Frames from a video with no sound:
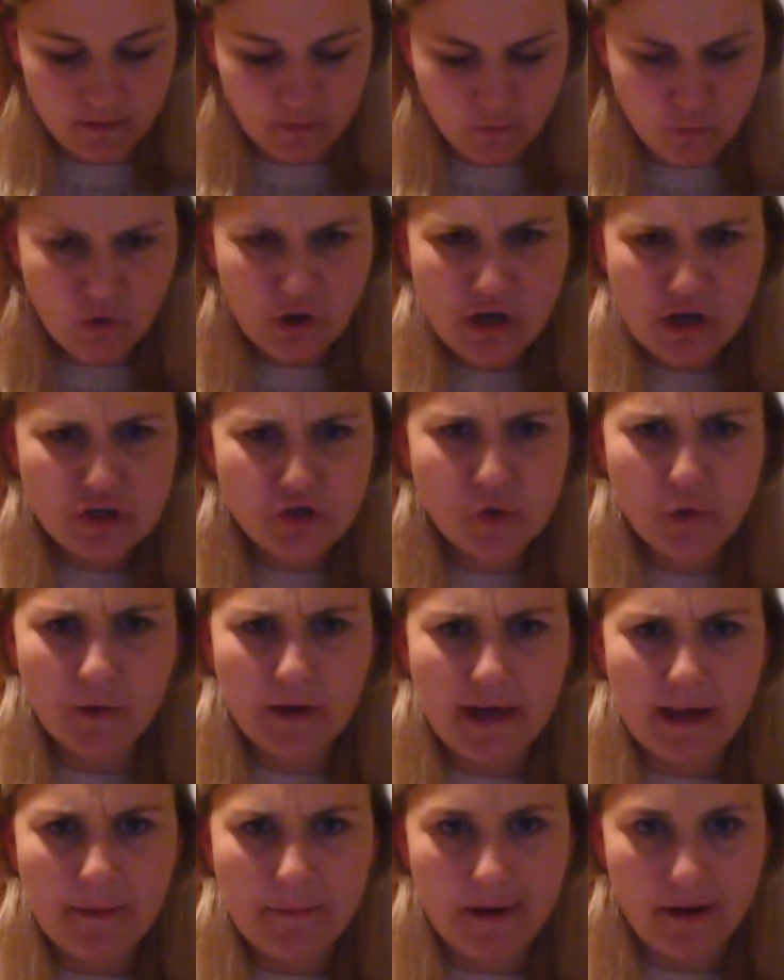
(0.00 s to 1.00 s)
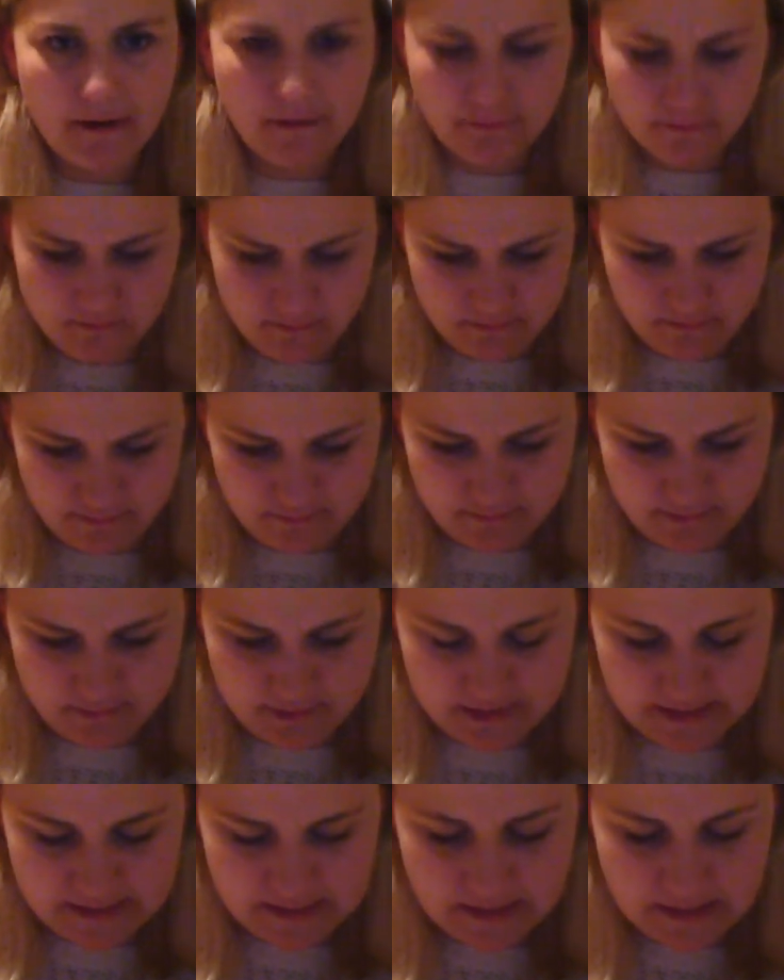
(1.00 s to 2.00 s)
"What are you talking about?" I
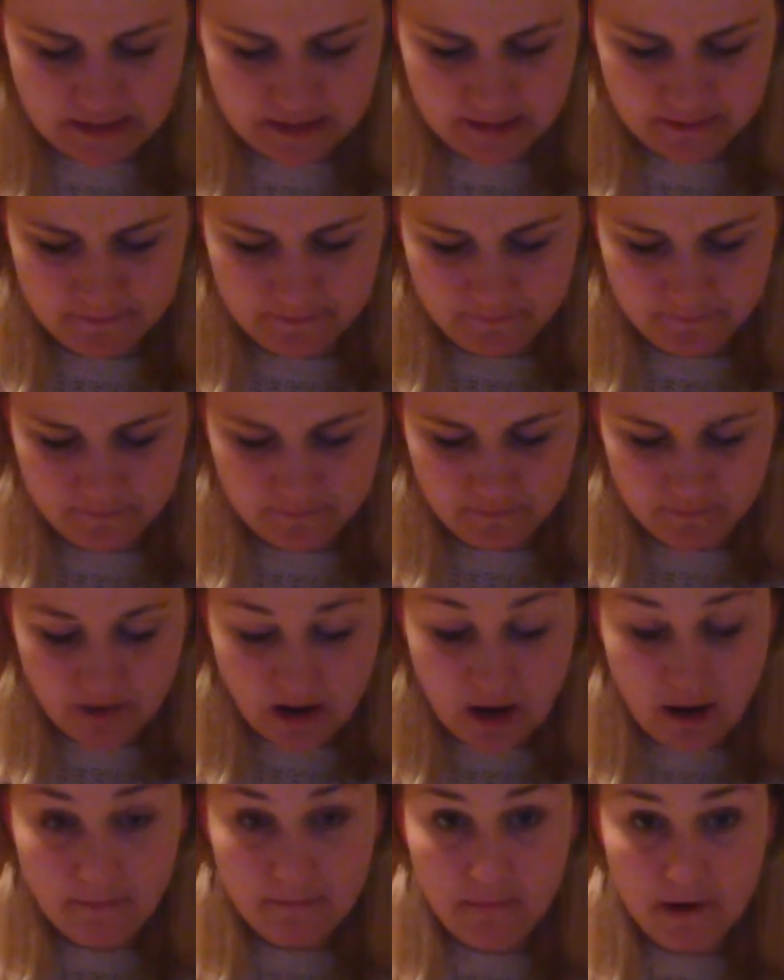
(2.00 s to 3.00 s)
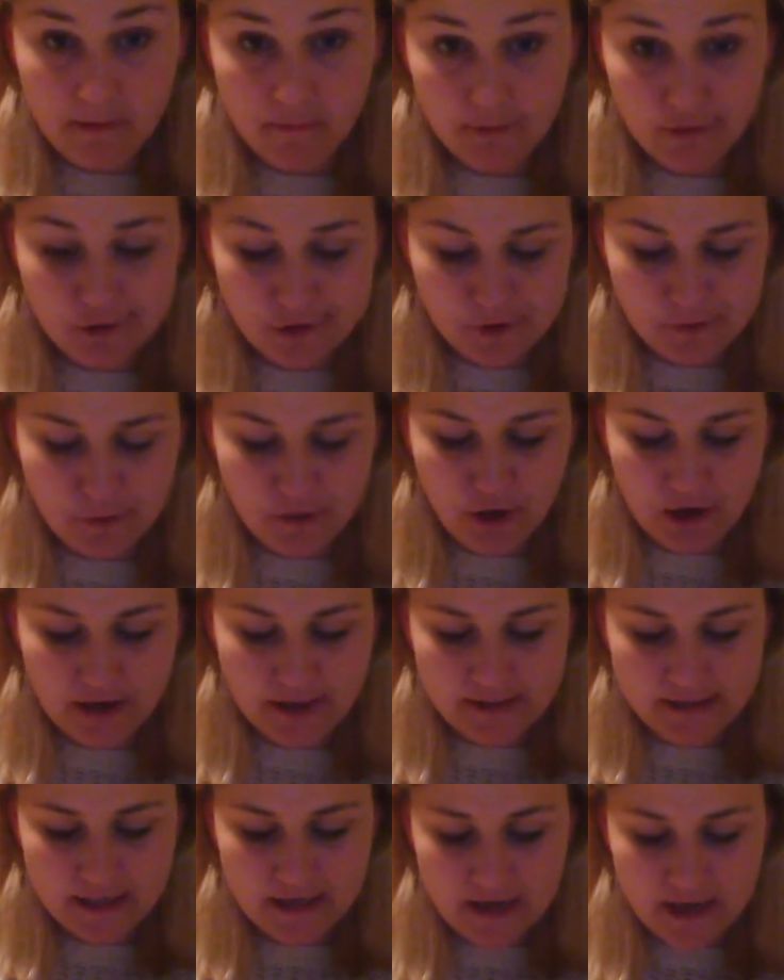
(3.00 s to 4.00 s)
said. Mum looked
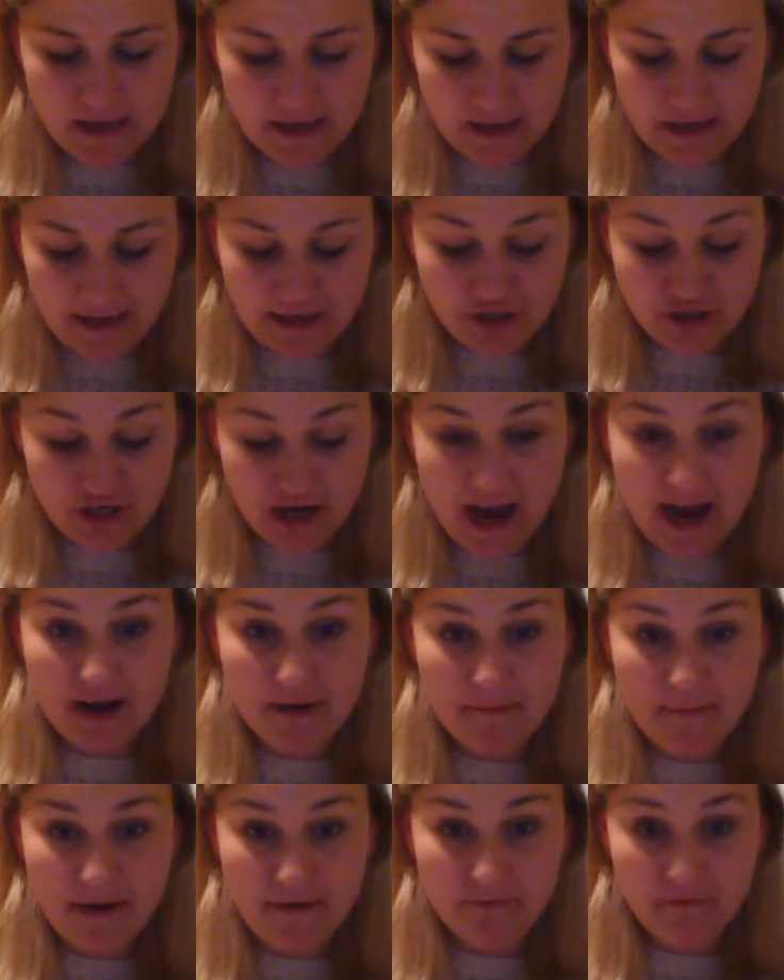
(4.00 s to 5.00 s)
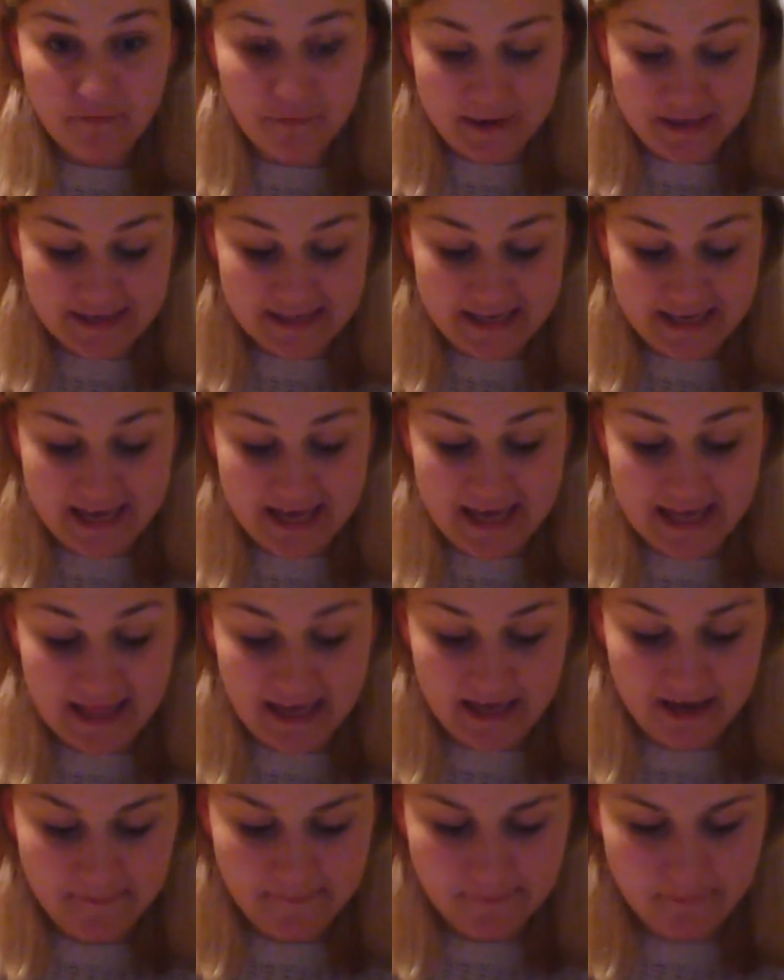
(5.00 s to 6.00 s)
surprised, like she hadn't meant for me to hear
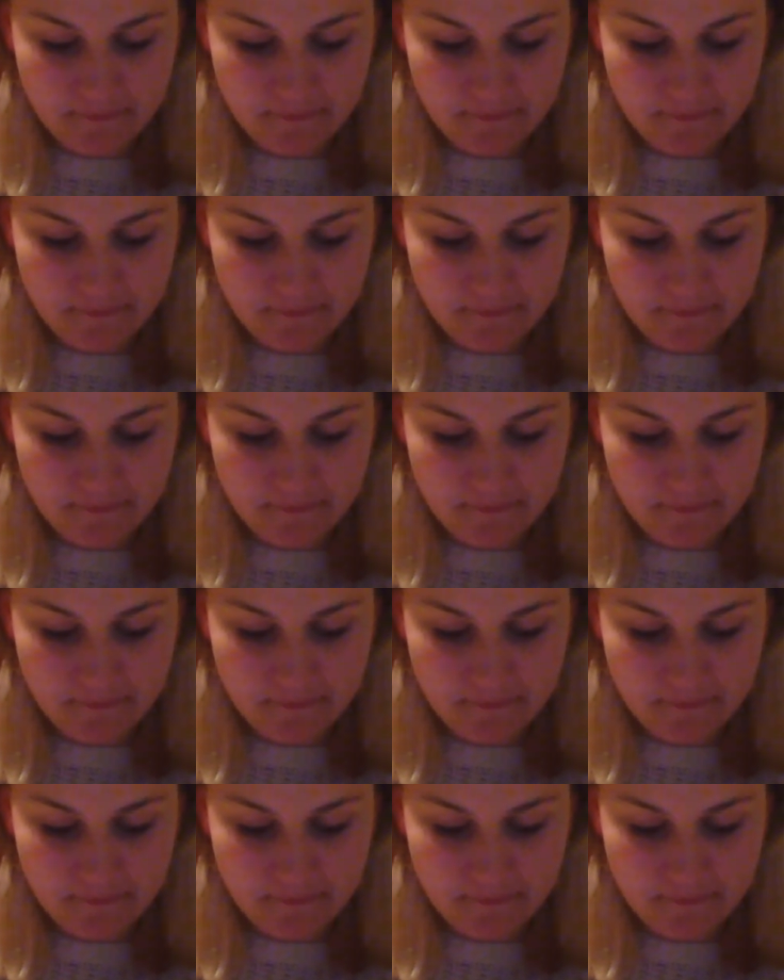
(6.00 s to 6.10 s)
that.